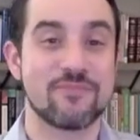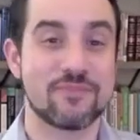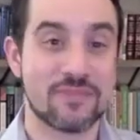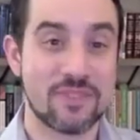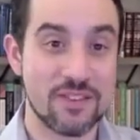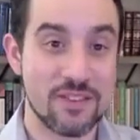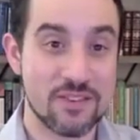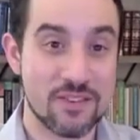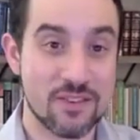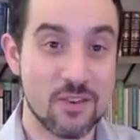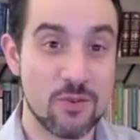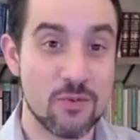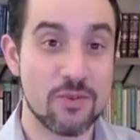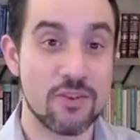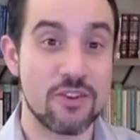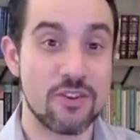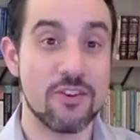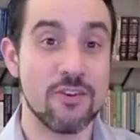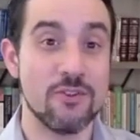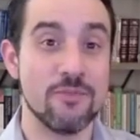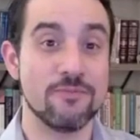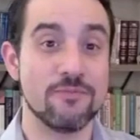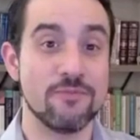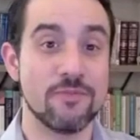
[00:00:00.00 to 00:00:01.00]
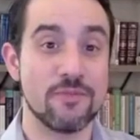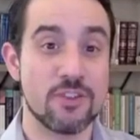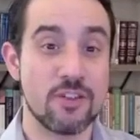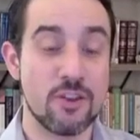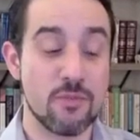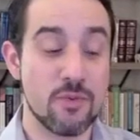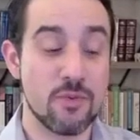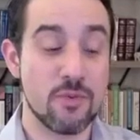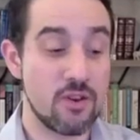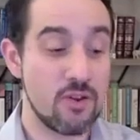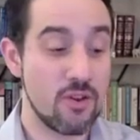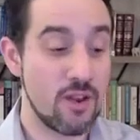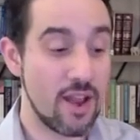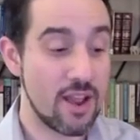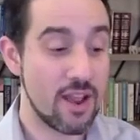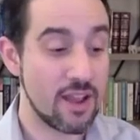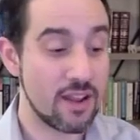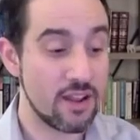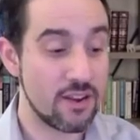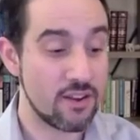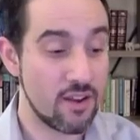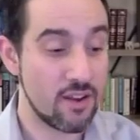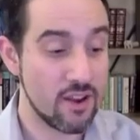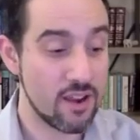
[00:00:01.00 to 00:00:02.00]
Super cute. Super cute. I
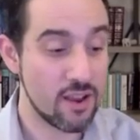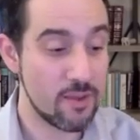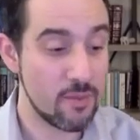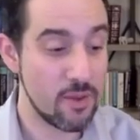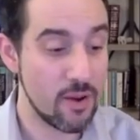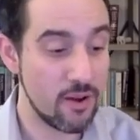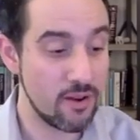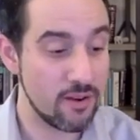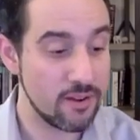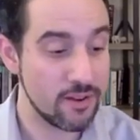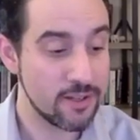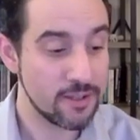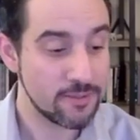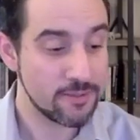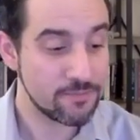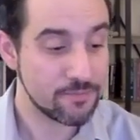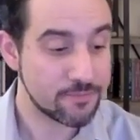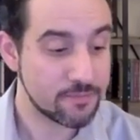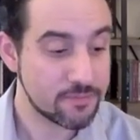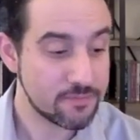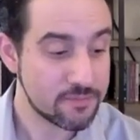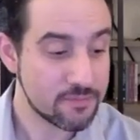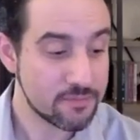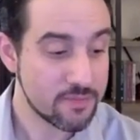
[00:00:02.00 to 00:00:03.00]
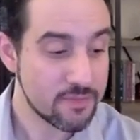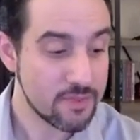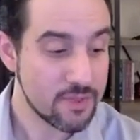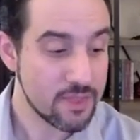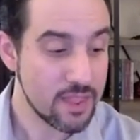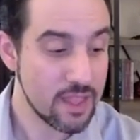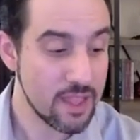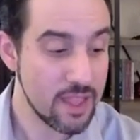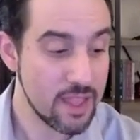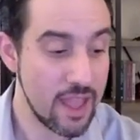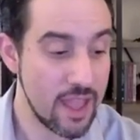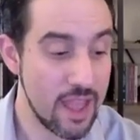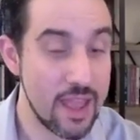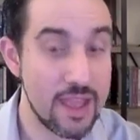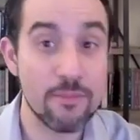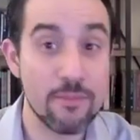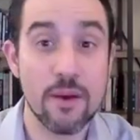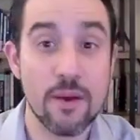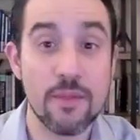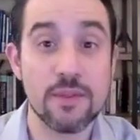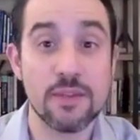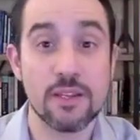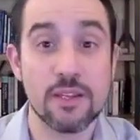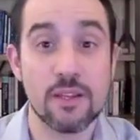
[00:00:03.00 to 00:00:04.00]
got a dog about 8
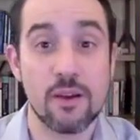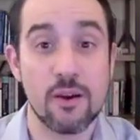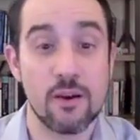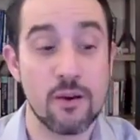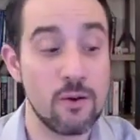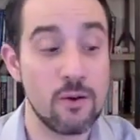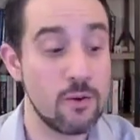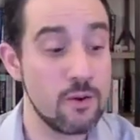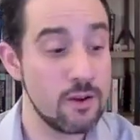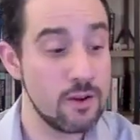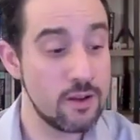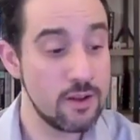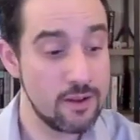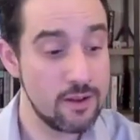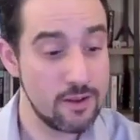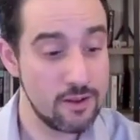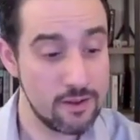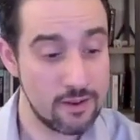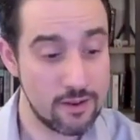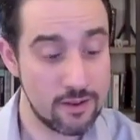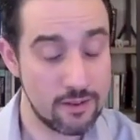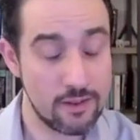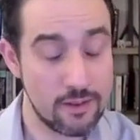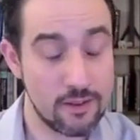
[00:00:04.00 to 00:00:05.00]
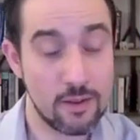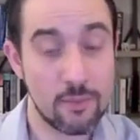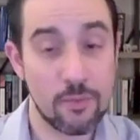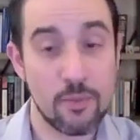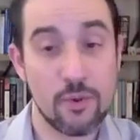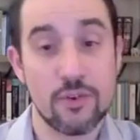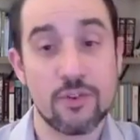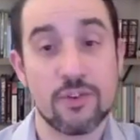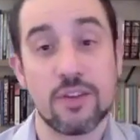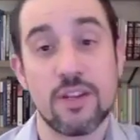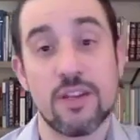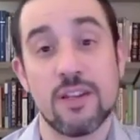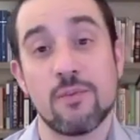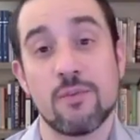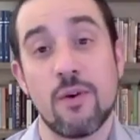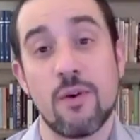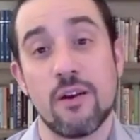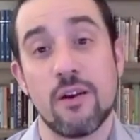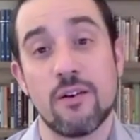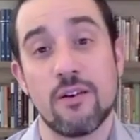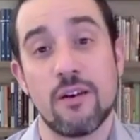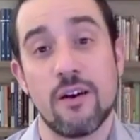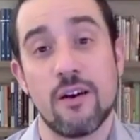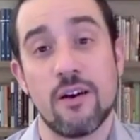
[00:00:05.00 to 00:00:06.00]
months ago, a little Portuguese
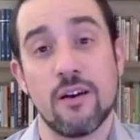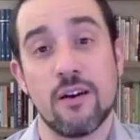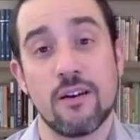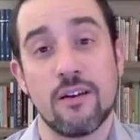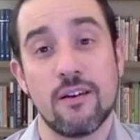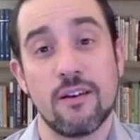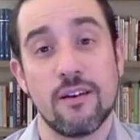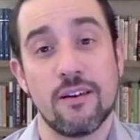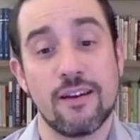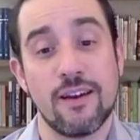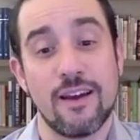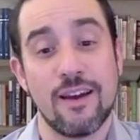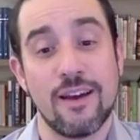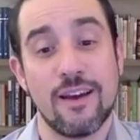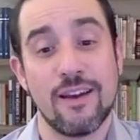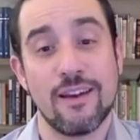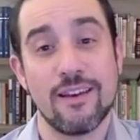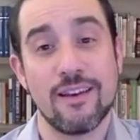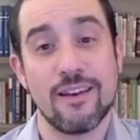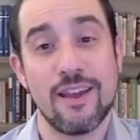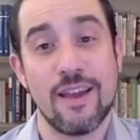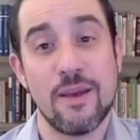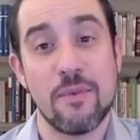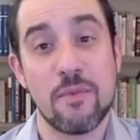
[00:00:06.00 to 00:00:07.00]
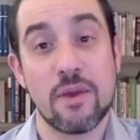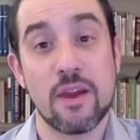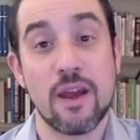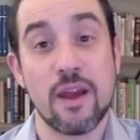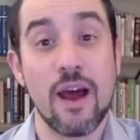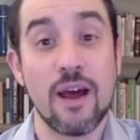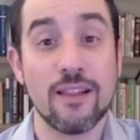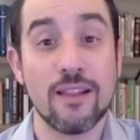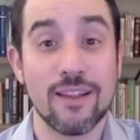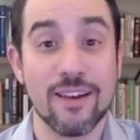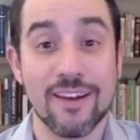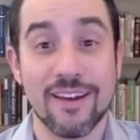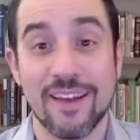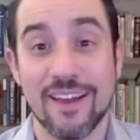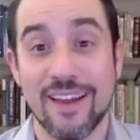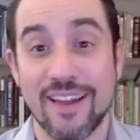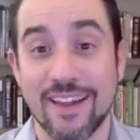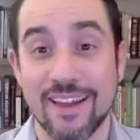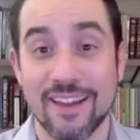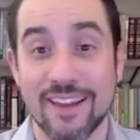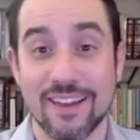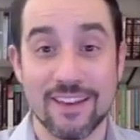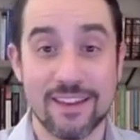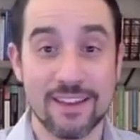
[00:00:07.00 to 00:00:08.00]
water dog named Kala,
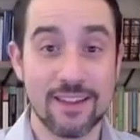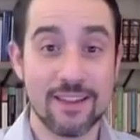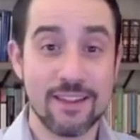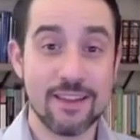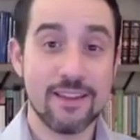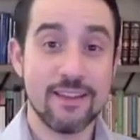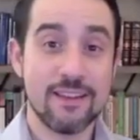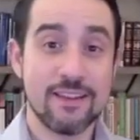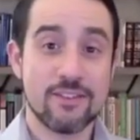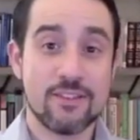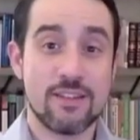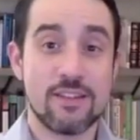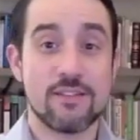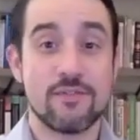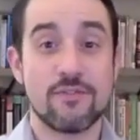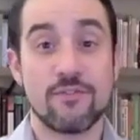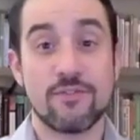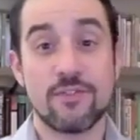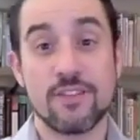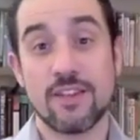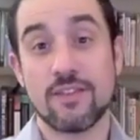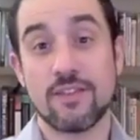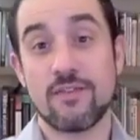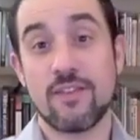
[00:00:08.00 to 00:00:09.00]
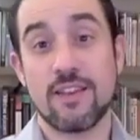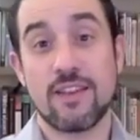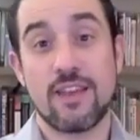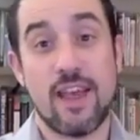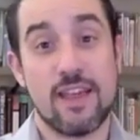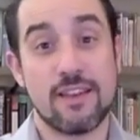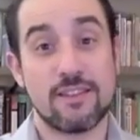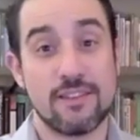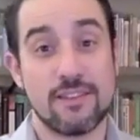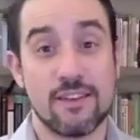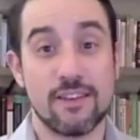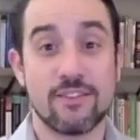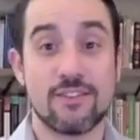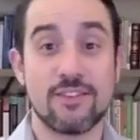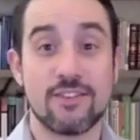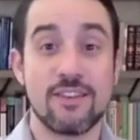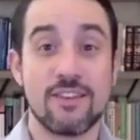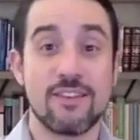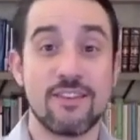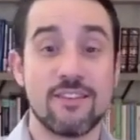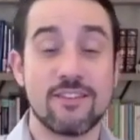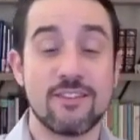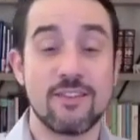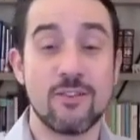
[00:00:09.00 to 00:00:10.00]
and she's fantastic.
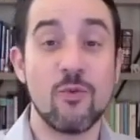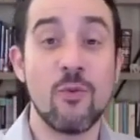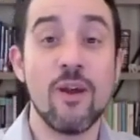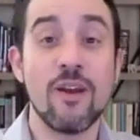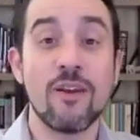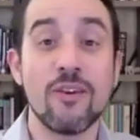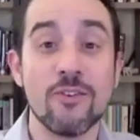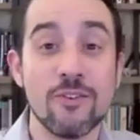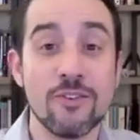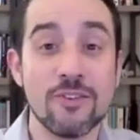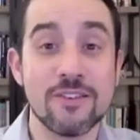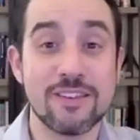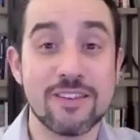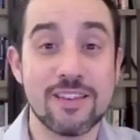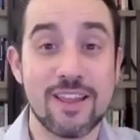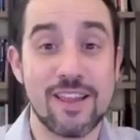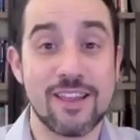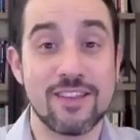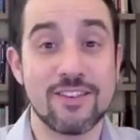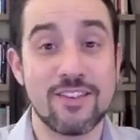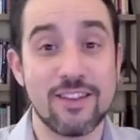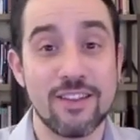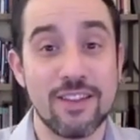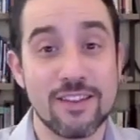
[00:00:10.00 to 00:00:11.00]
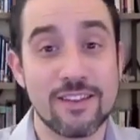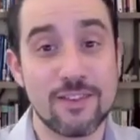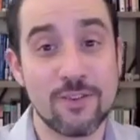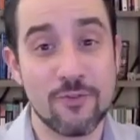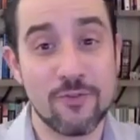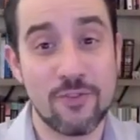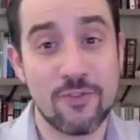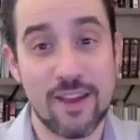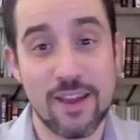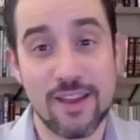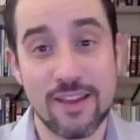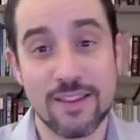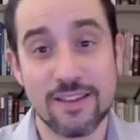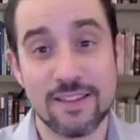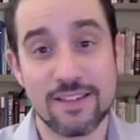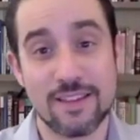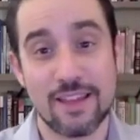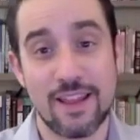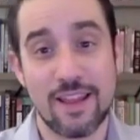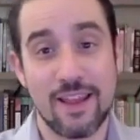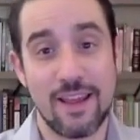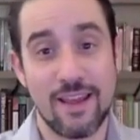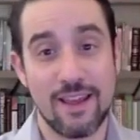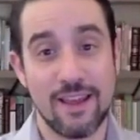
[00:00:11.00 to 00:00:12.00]
She wiggles and she licks your face,
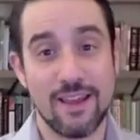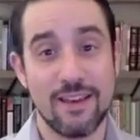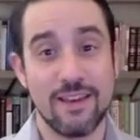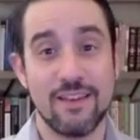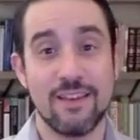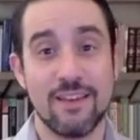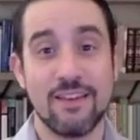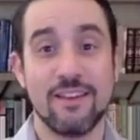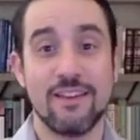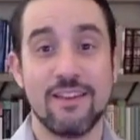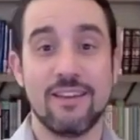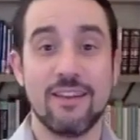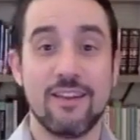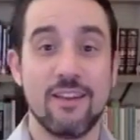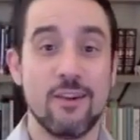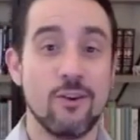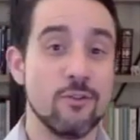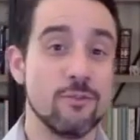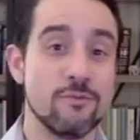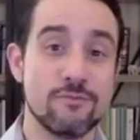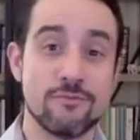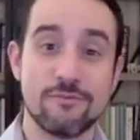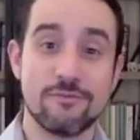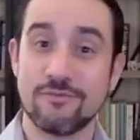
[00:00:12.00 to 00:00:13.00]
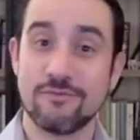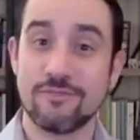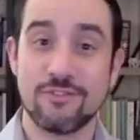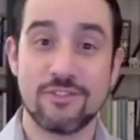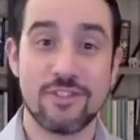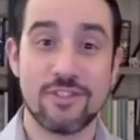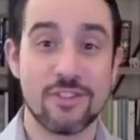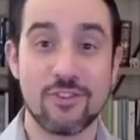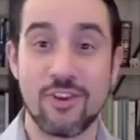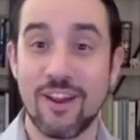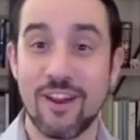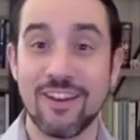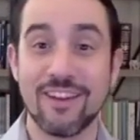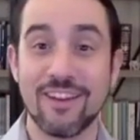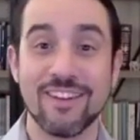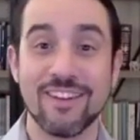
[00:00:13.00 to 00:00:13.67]
and she's great.